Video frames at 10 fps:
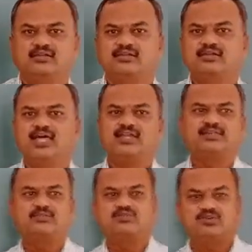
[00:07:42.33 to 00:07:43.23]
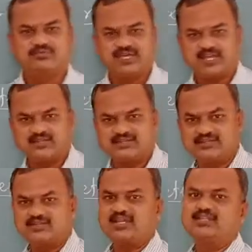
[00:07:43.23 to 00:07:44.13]
large amount of current
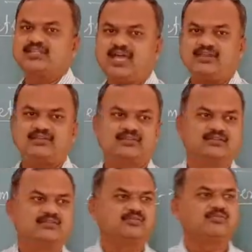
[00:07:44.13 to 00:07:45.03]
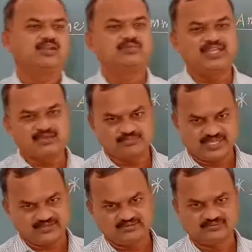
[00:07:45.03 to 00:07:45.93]
greater than 1 milliampere.